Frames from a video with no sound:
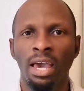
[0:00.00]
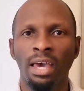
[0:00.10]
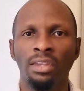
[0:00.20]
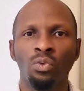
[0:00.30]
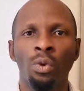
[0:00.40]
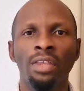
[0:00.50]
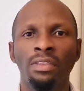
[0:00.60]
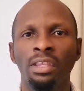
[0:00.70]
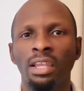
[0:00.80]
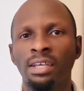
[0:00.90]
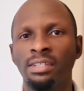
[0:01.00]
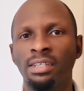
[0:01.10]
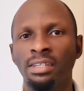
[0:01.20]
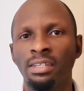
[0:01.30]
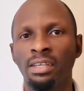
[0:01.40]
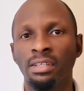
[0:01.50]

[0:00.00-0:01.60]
And when the lesson